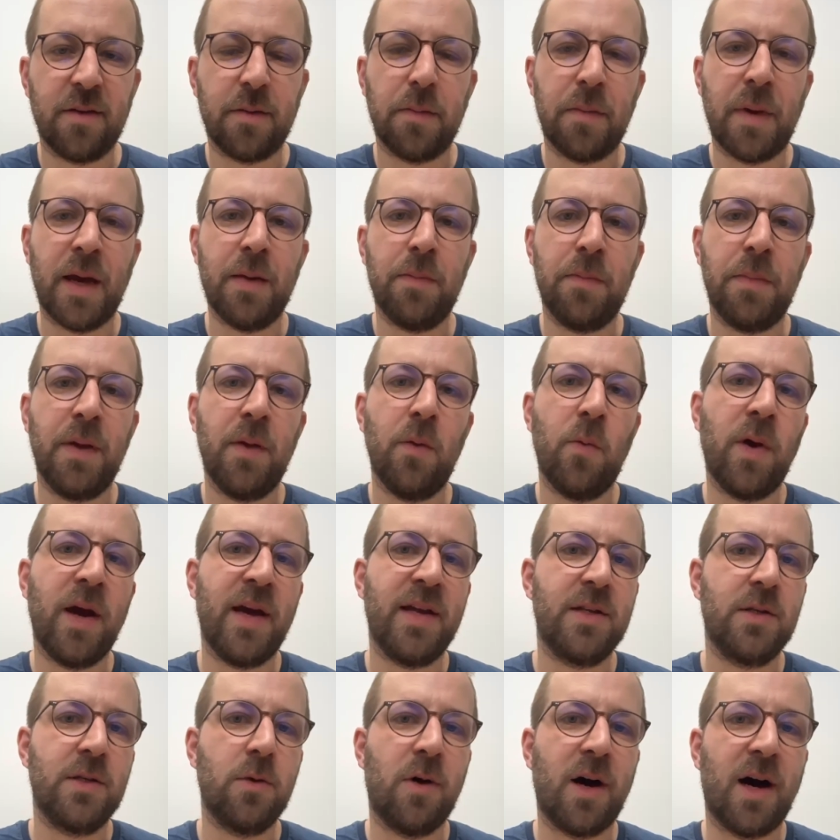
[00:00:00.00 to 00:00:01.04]
might be way
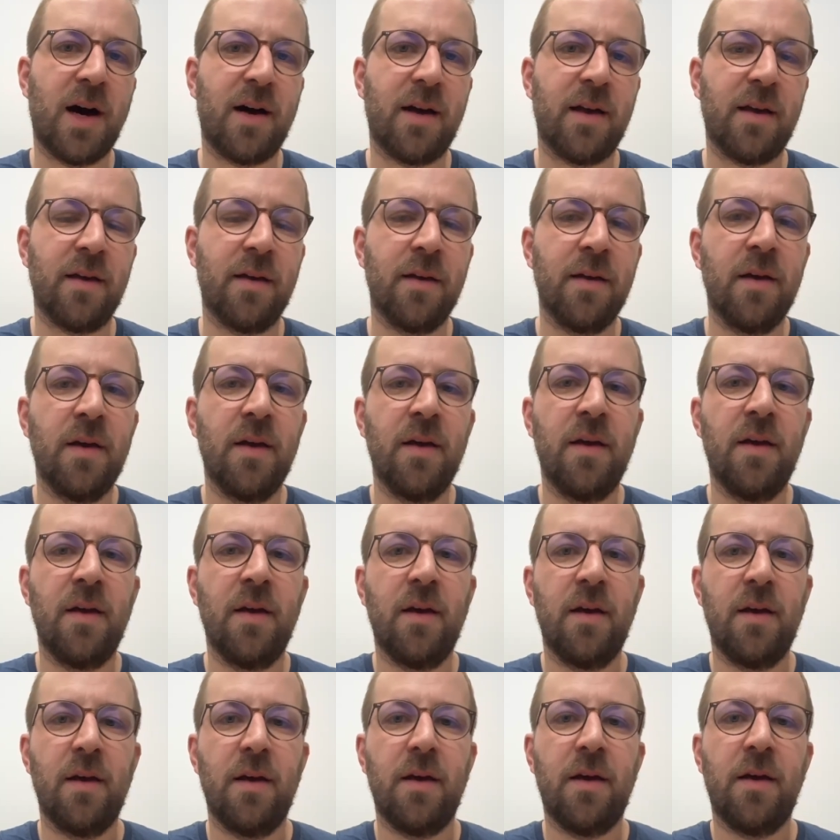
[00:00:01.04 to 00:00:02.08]
too high.
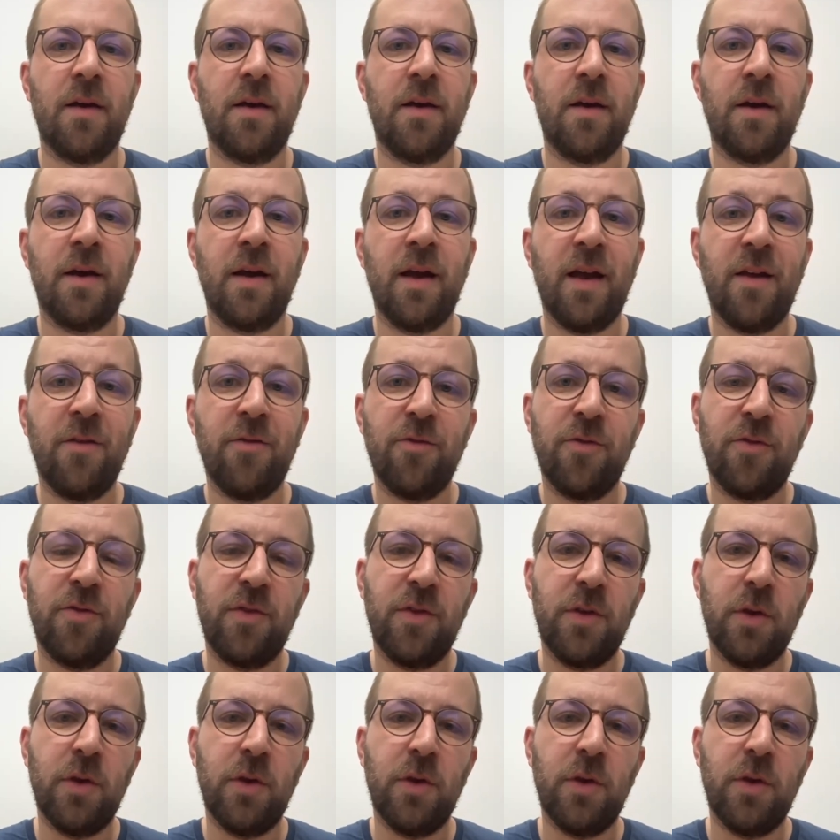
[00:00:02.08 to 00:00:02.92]
If